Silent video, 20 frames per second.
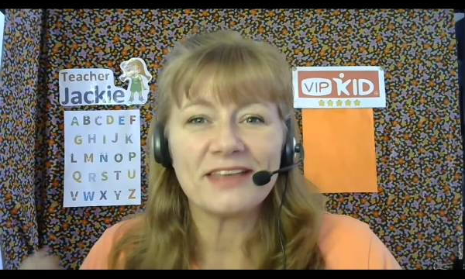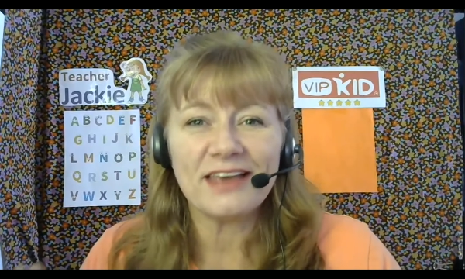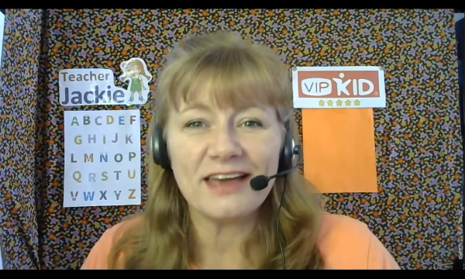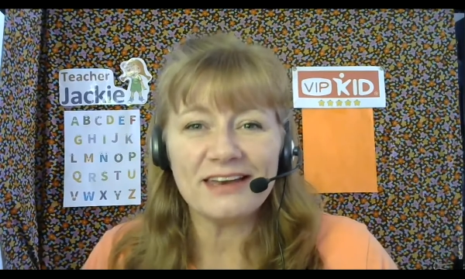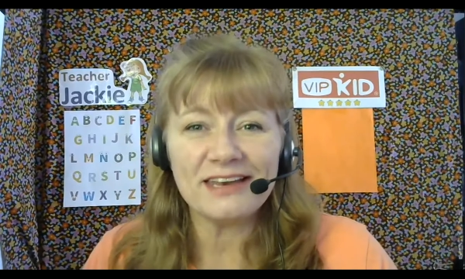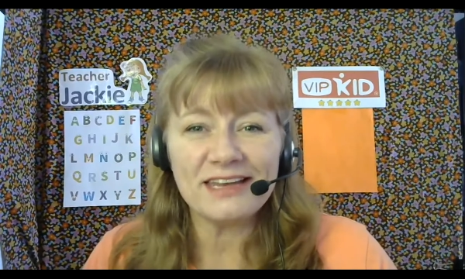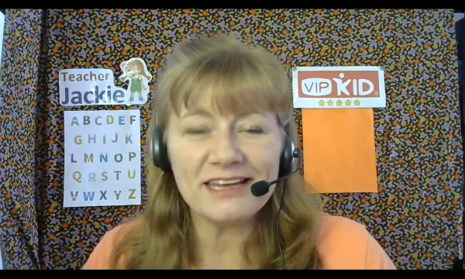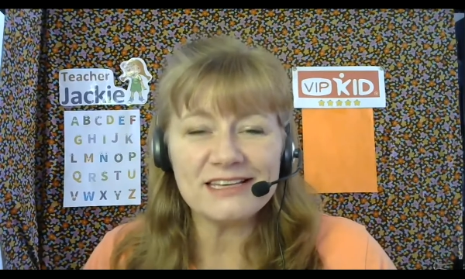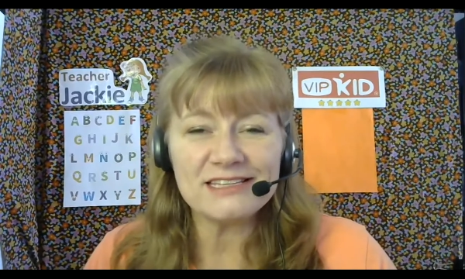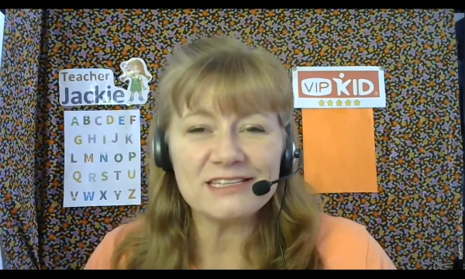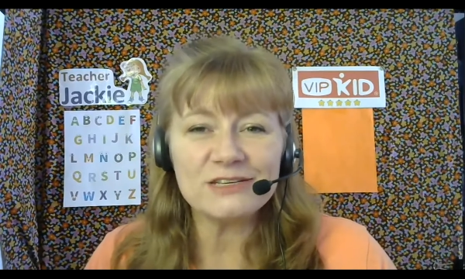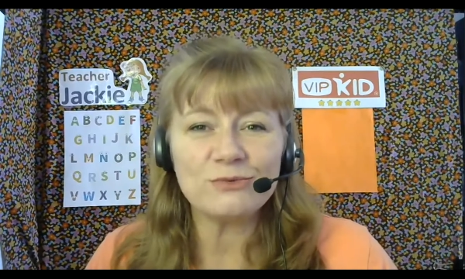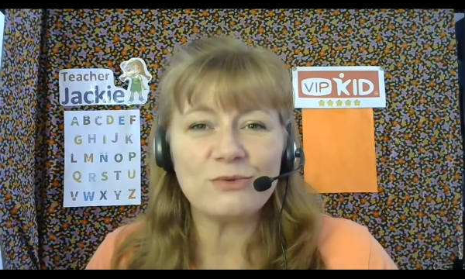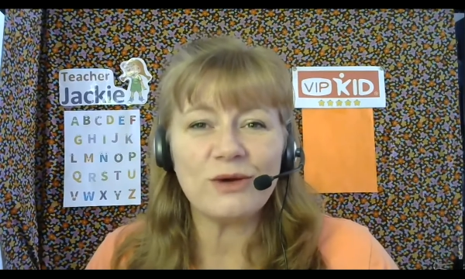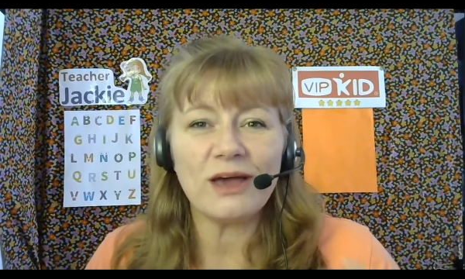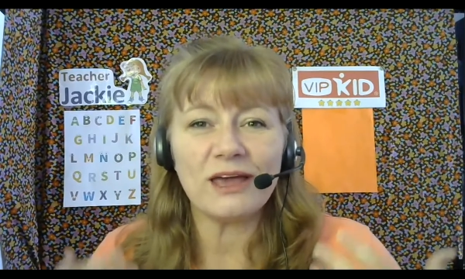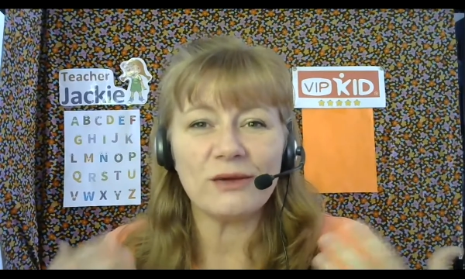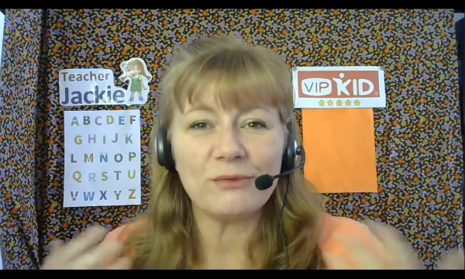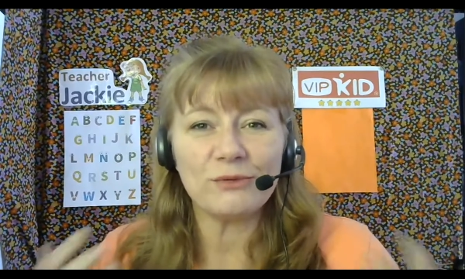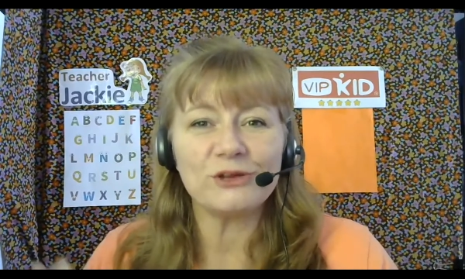an easy
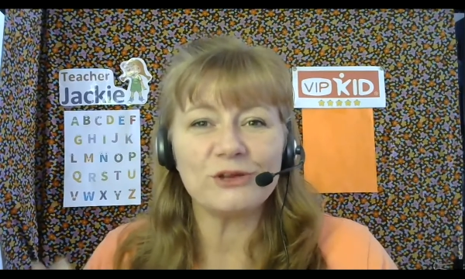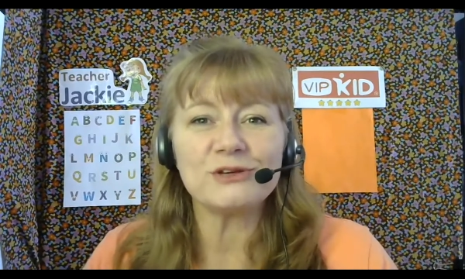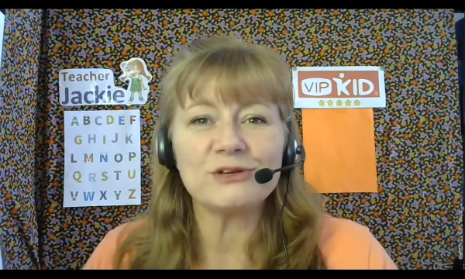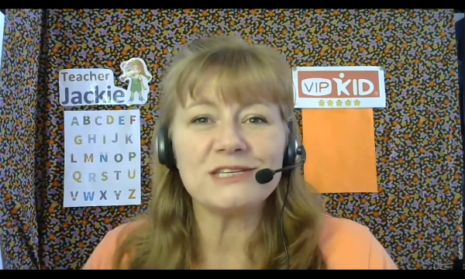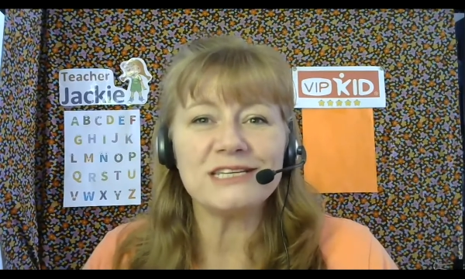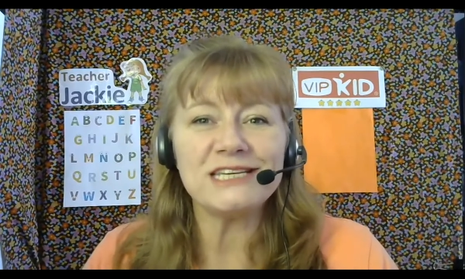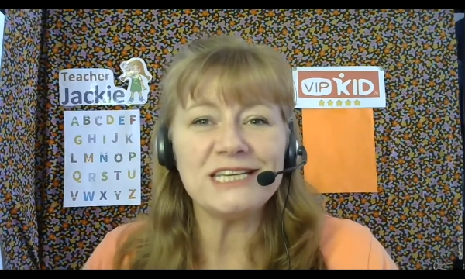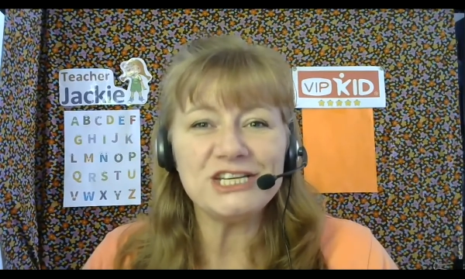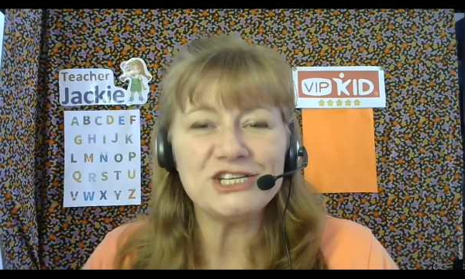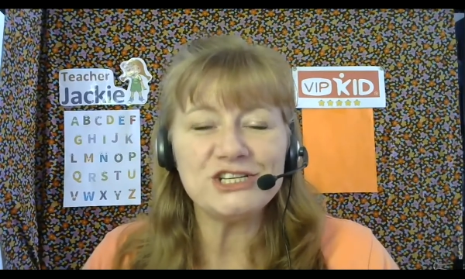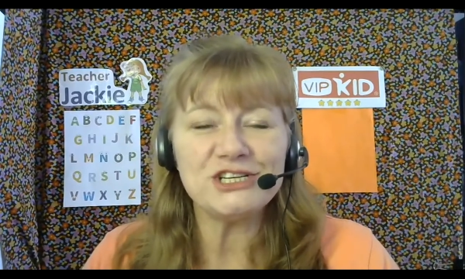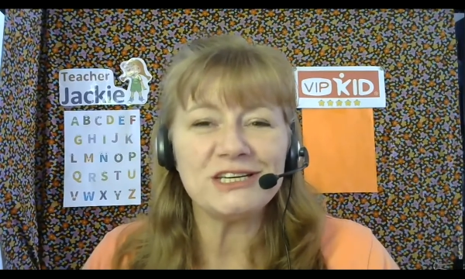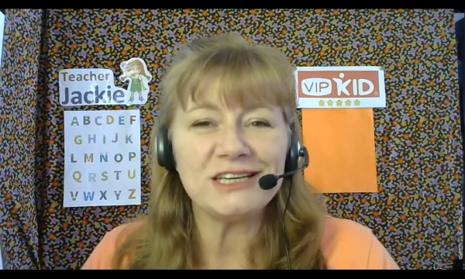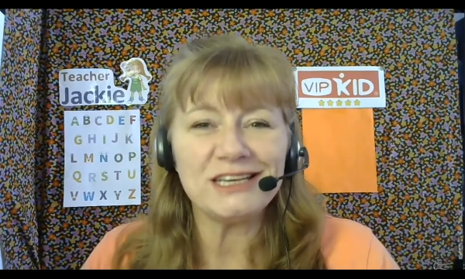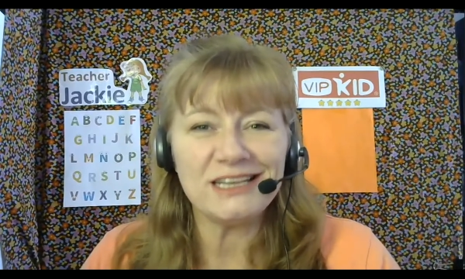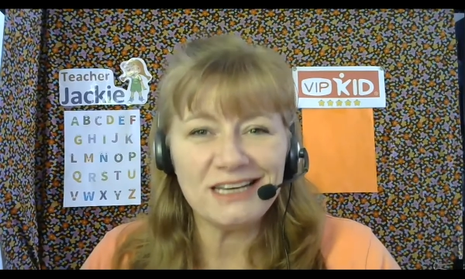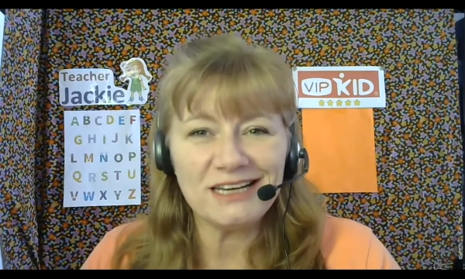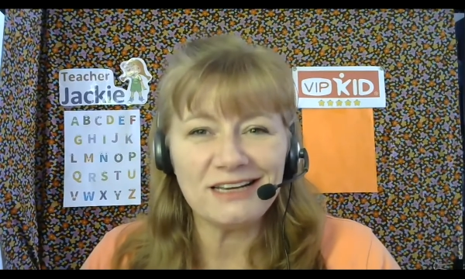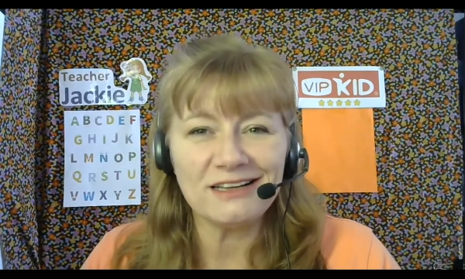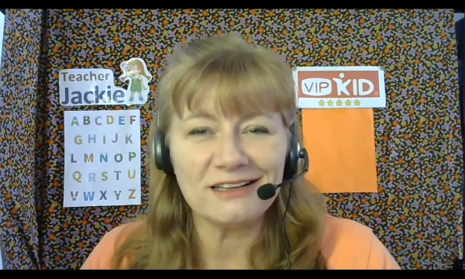way when you're teaching
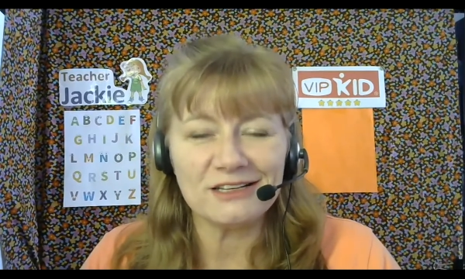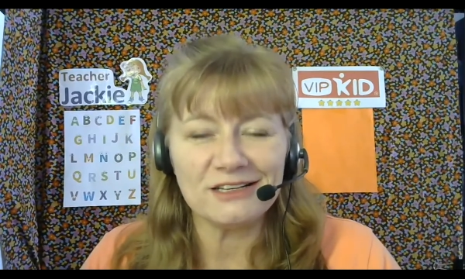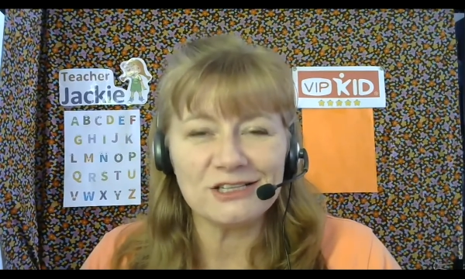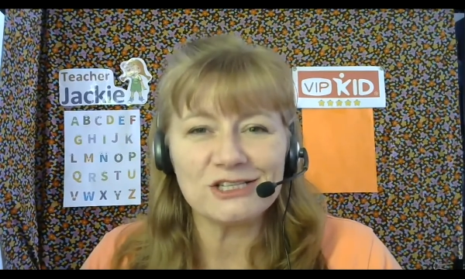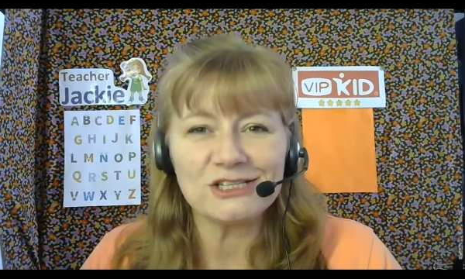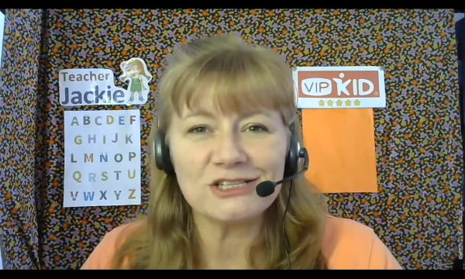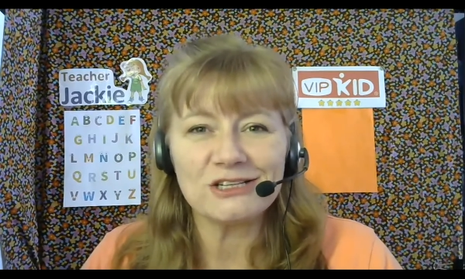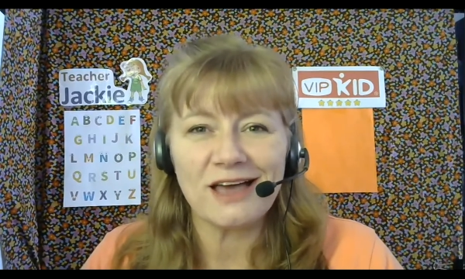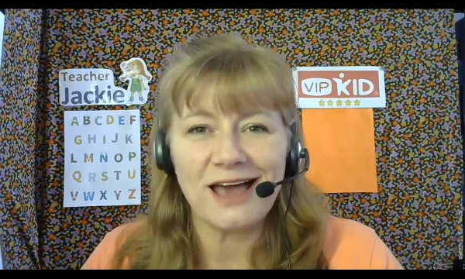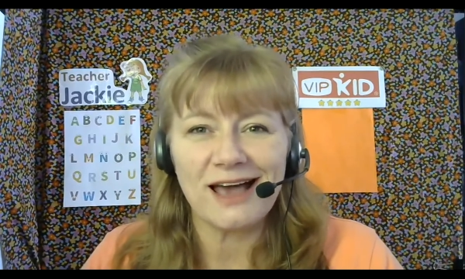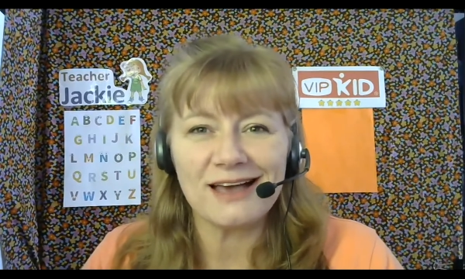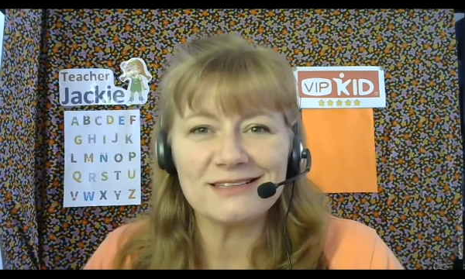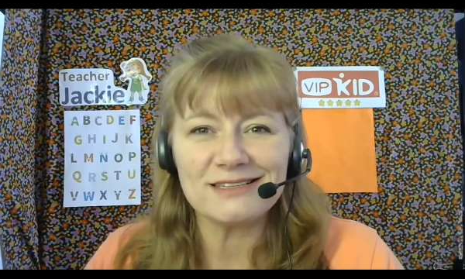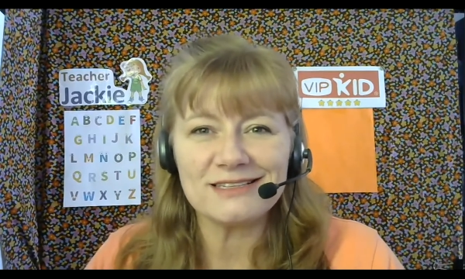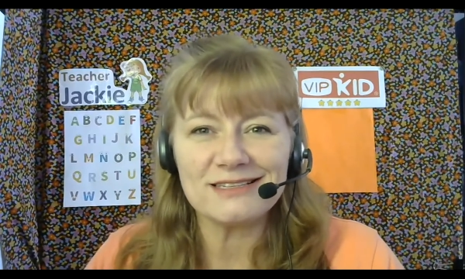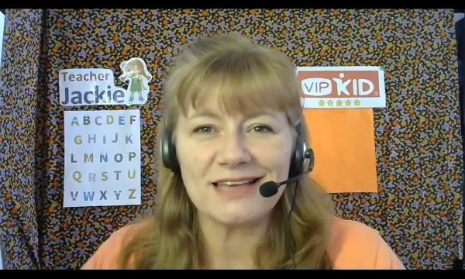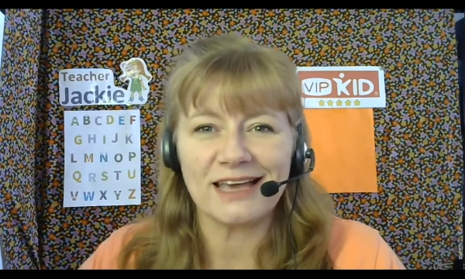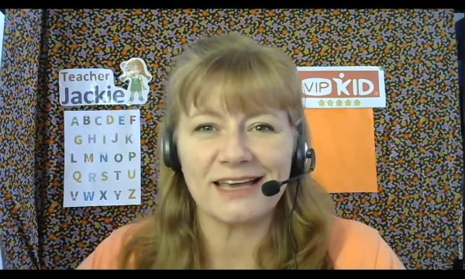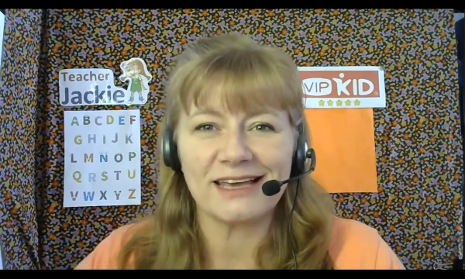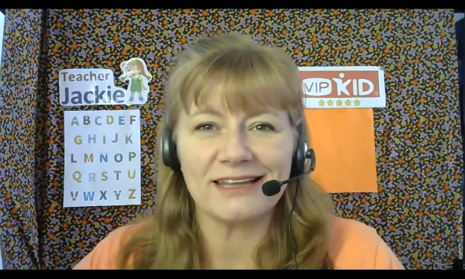English as a
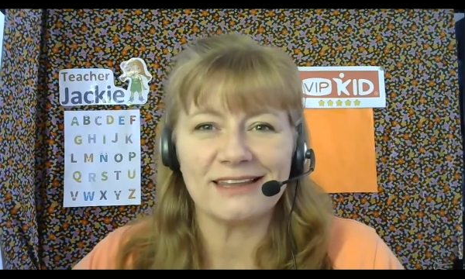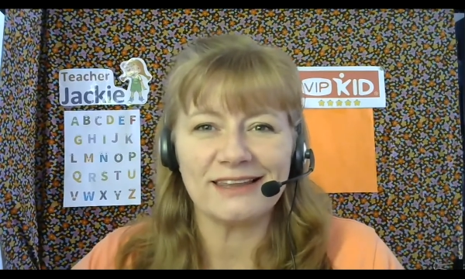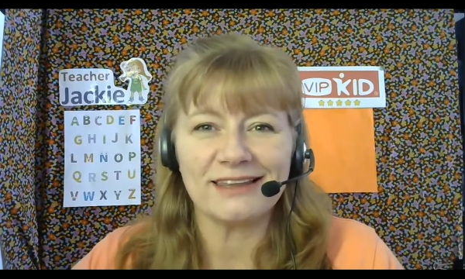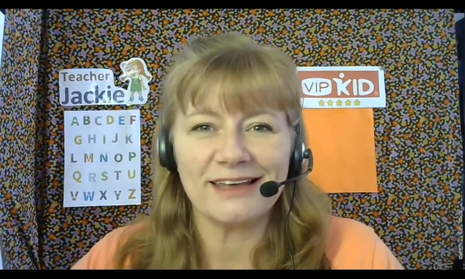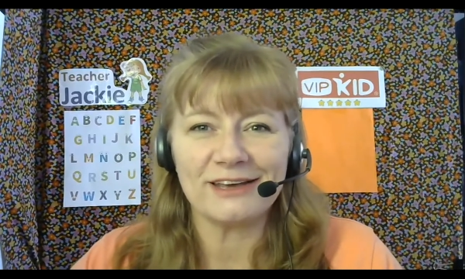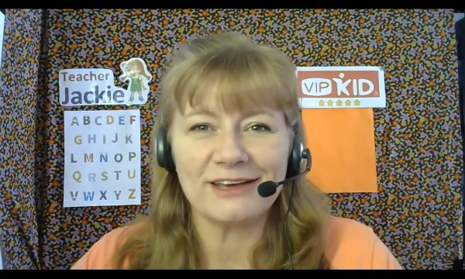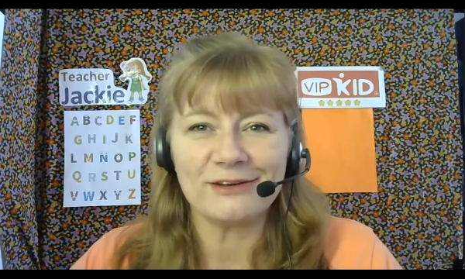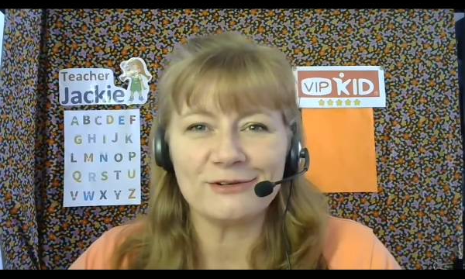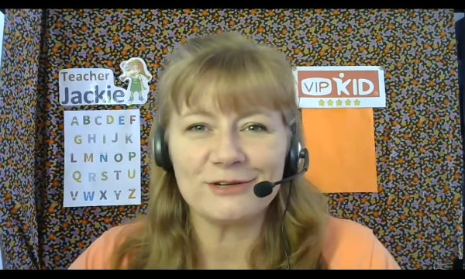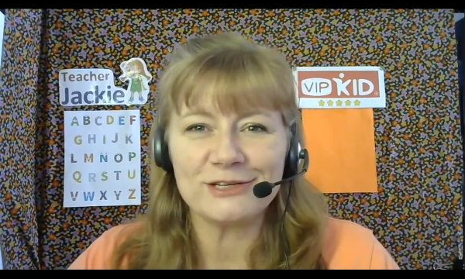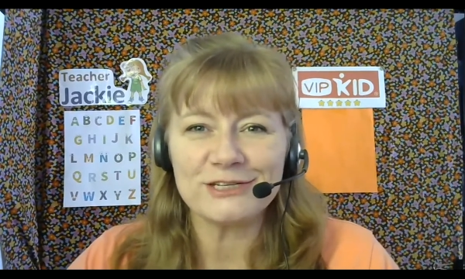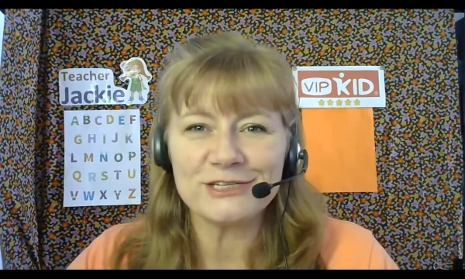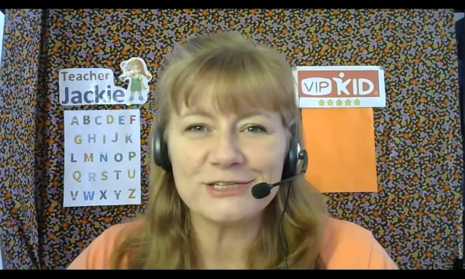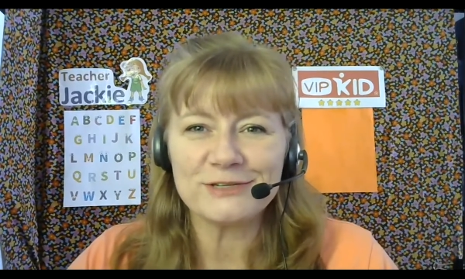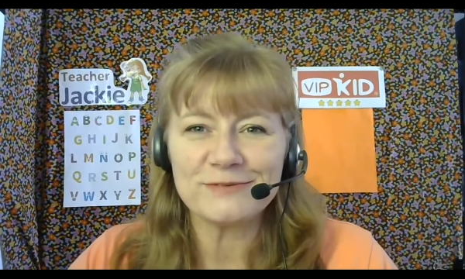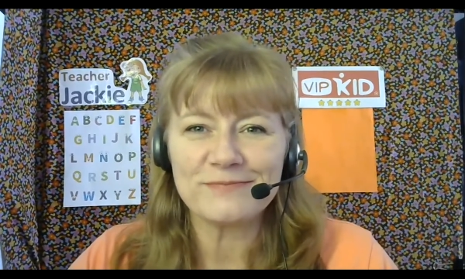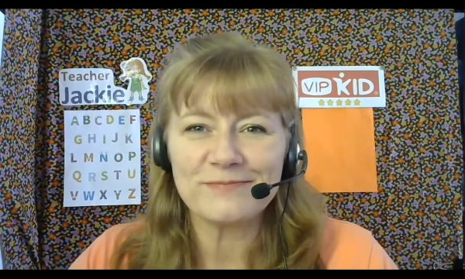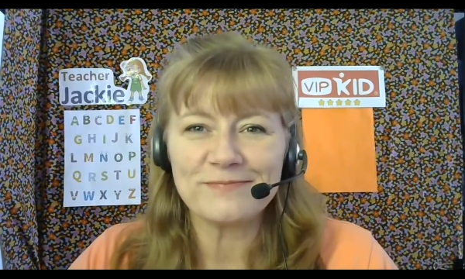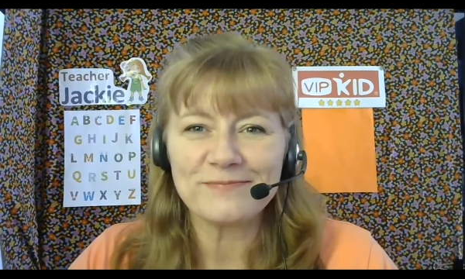second language.